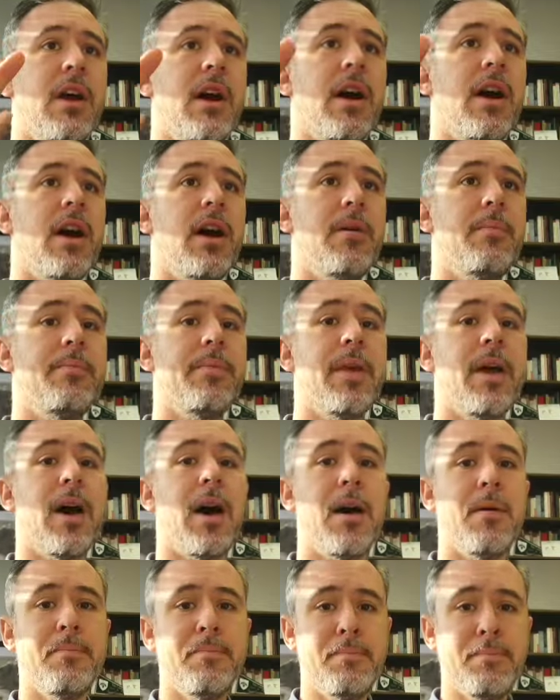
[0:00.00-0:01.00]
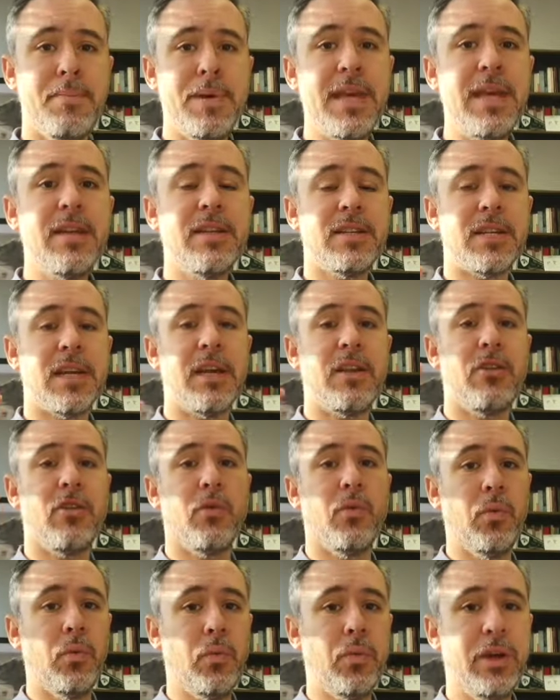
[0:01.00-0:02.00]
um, a beat and a
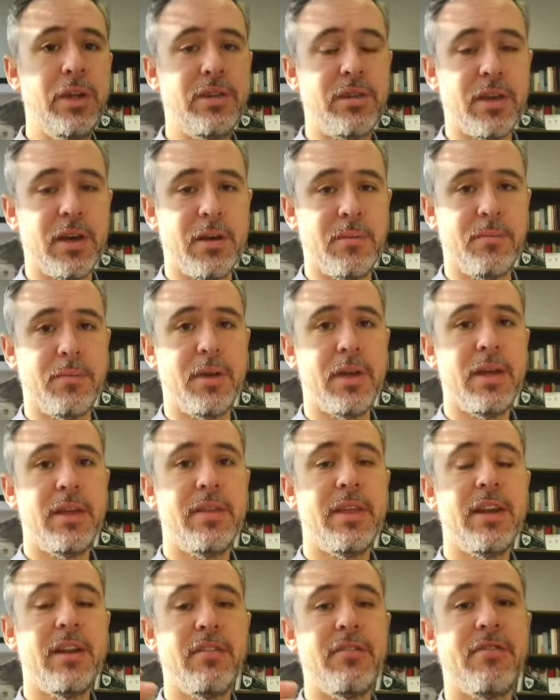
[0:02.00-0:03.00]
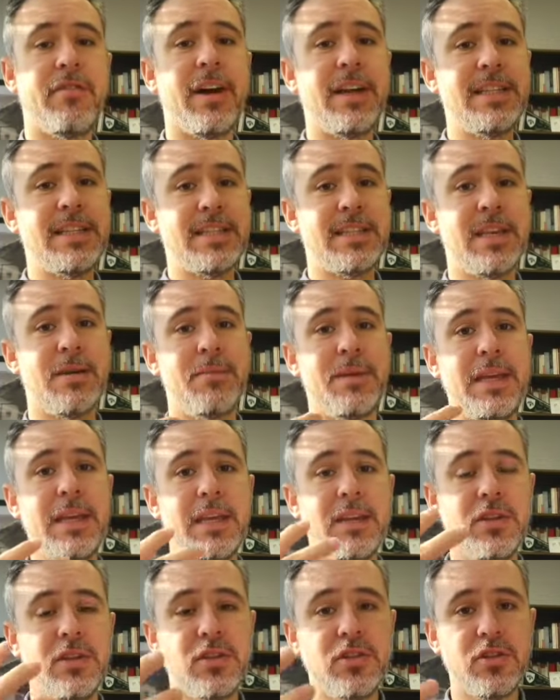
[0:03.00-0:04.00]
rhythm that invites them
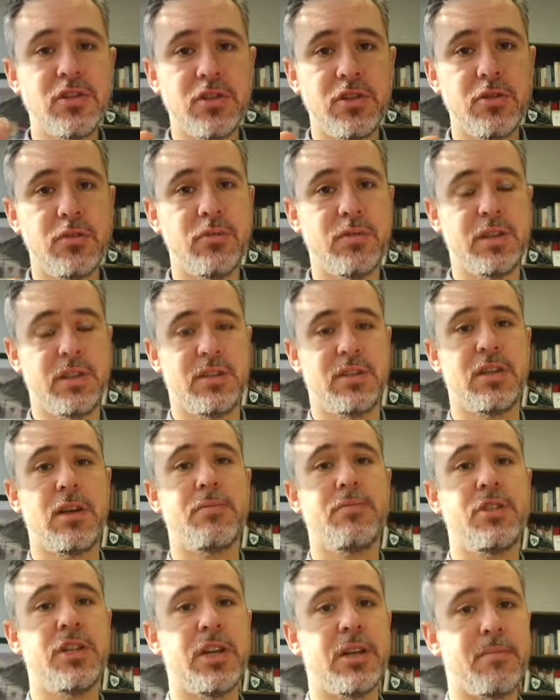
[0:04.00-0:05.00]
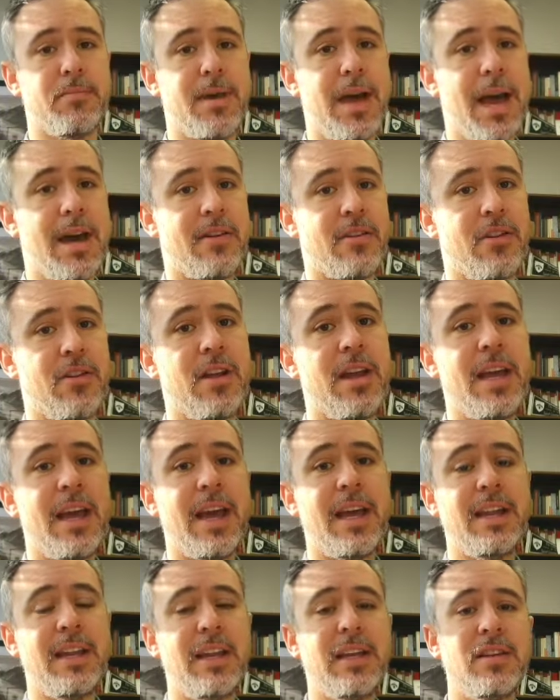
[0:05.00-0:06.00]
into the subject matter
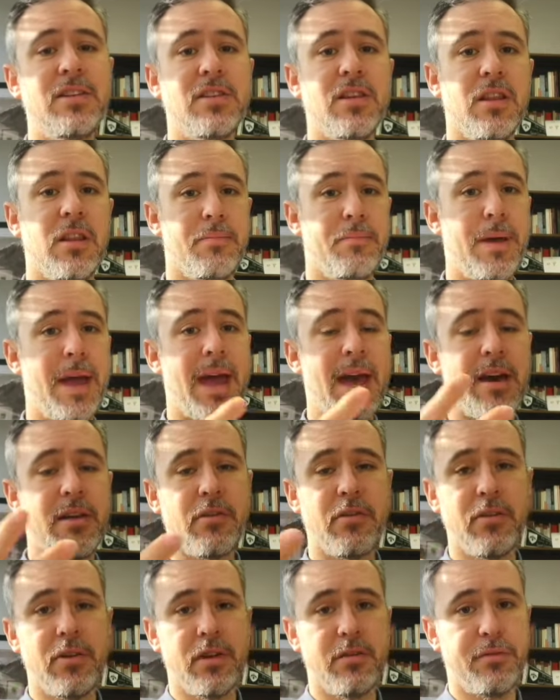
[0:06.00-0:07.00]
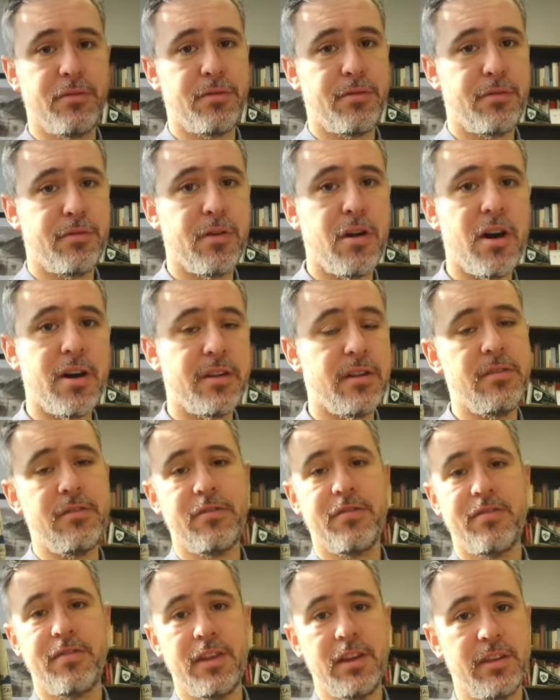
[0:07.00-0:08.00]
and into the pattern of thought and
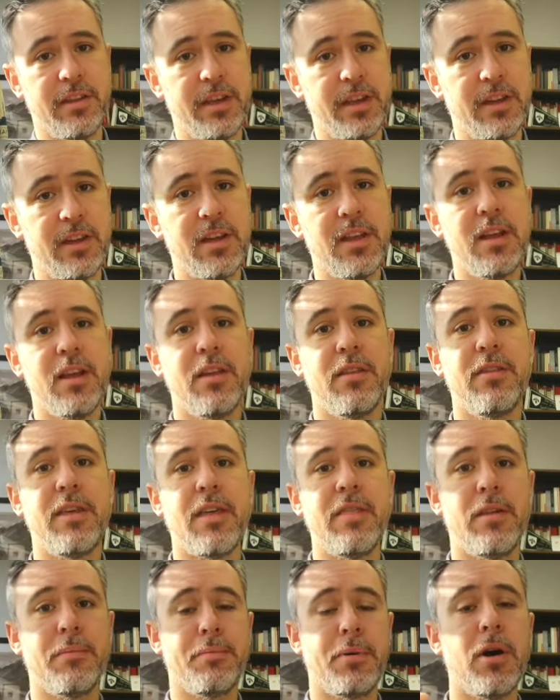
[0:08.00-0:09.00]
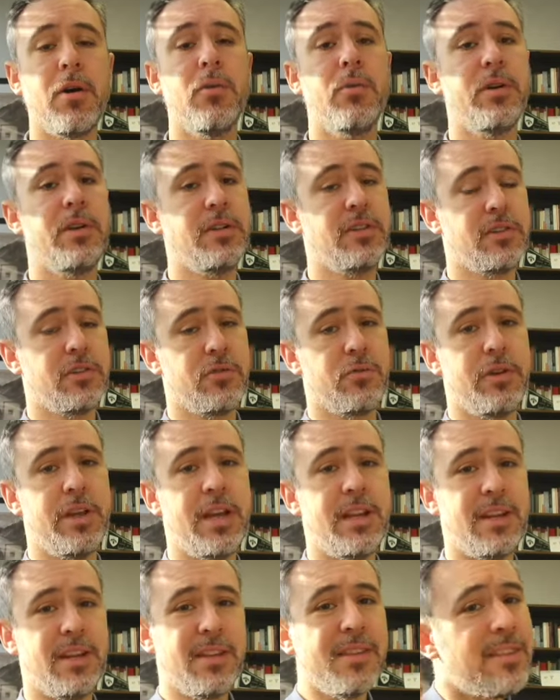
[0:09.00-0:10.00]
feeling that the poet is
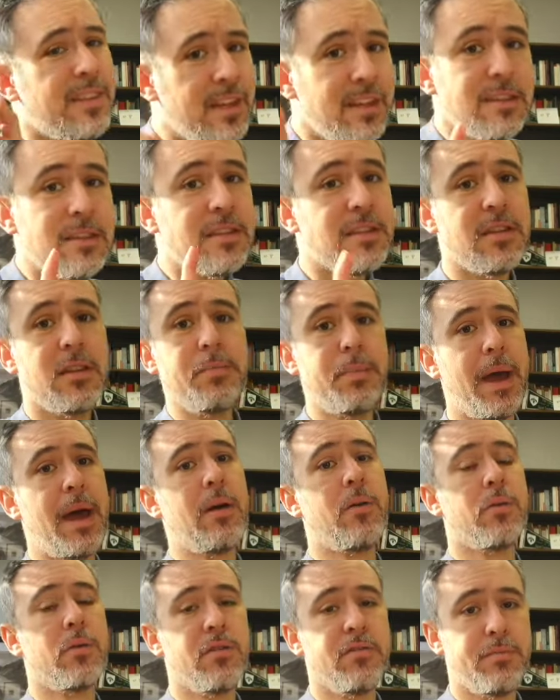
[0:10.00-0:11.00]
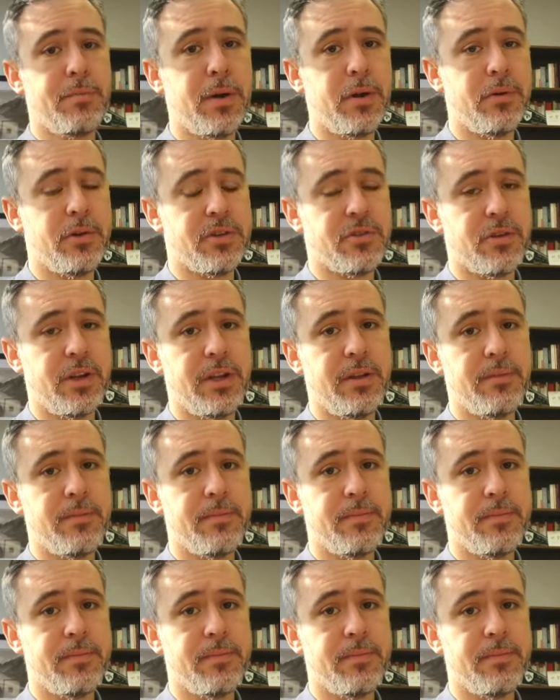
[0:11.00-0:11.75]
creating. This is the power of poetry.